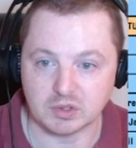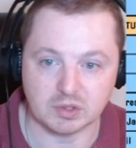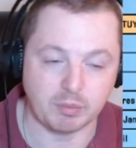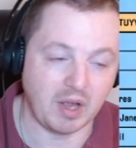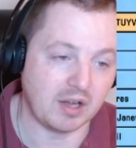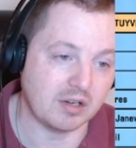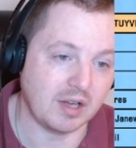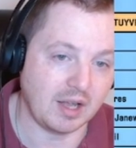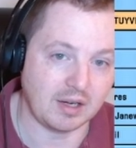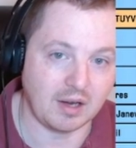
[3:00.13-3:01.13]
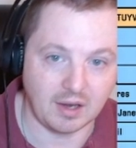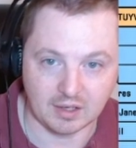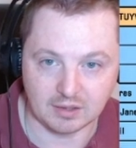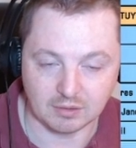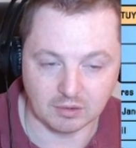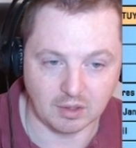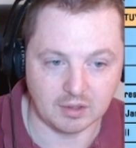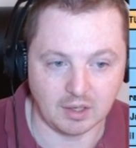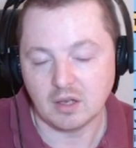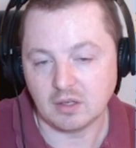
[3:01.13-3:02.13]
pattern and a high yield on there.